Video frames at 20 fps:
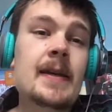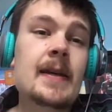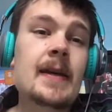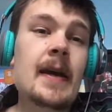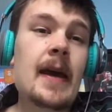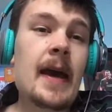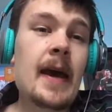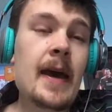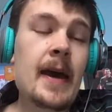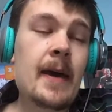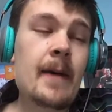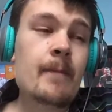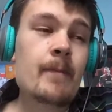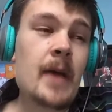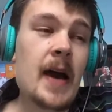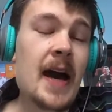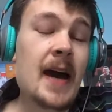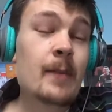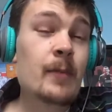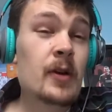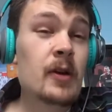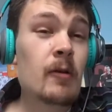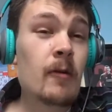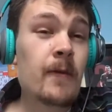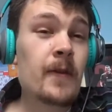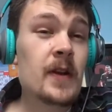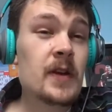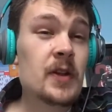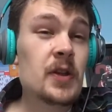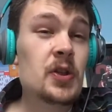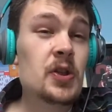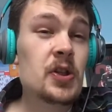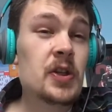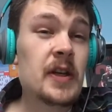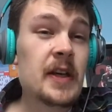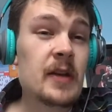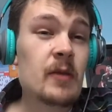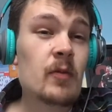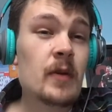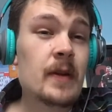I'm going to go for a Dundee
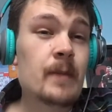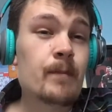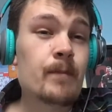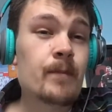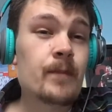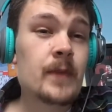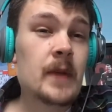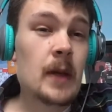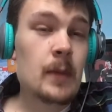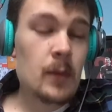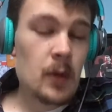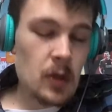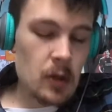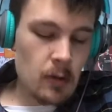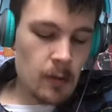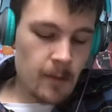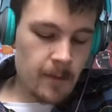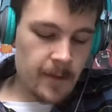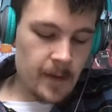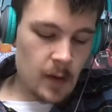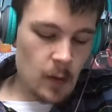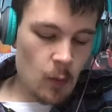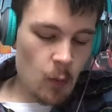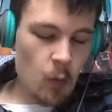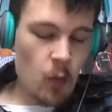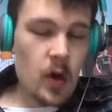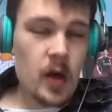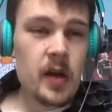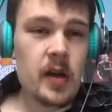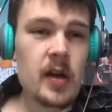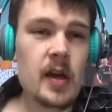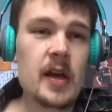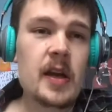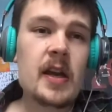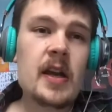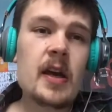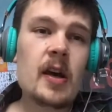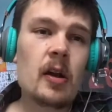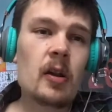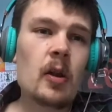United win. I'm going to go for a
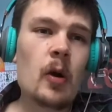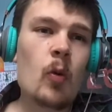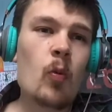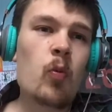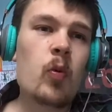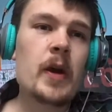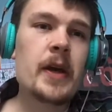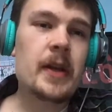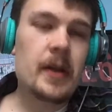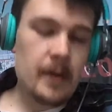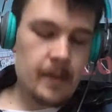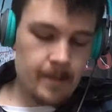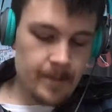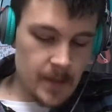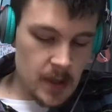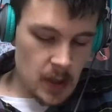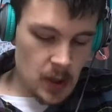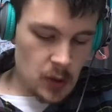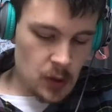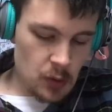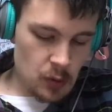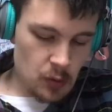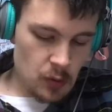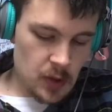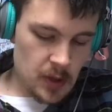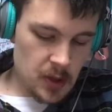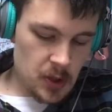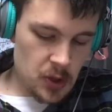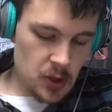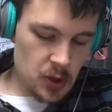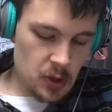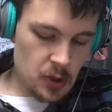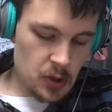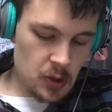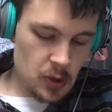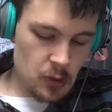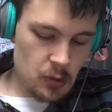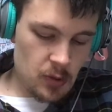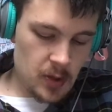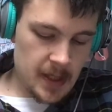1-0 win to Dundee
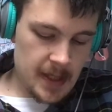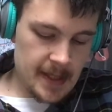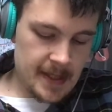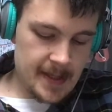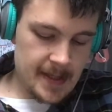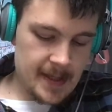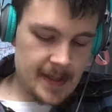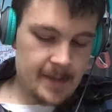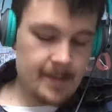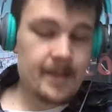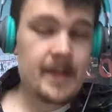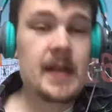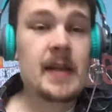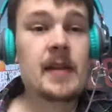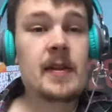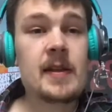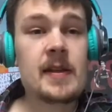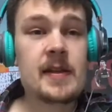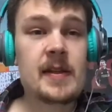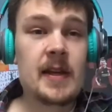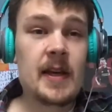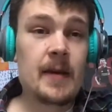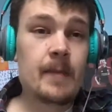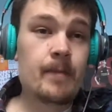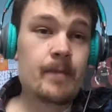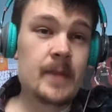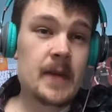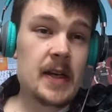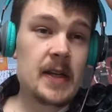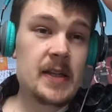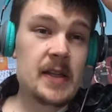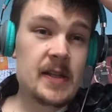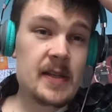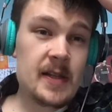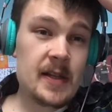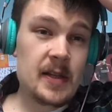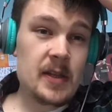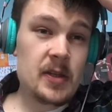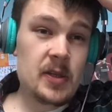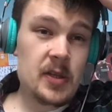United in this game. I just
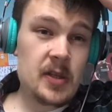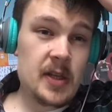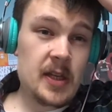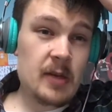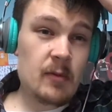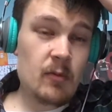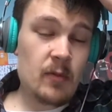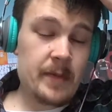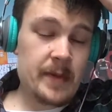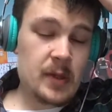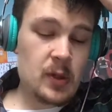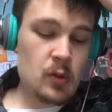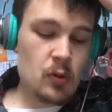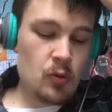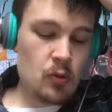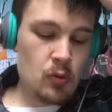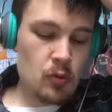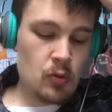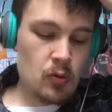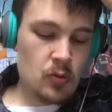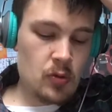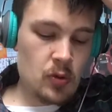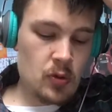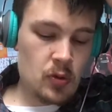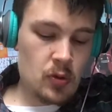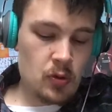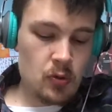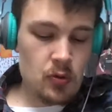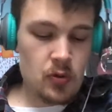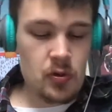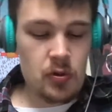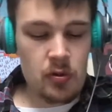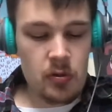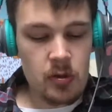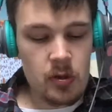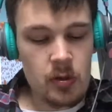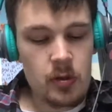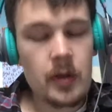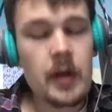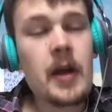think Dundee United will be too
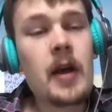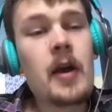strong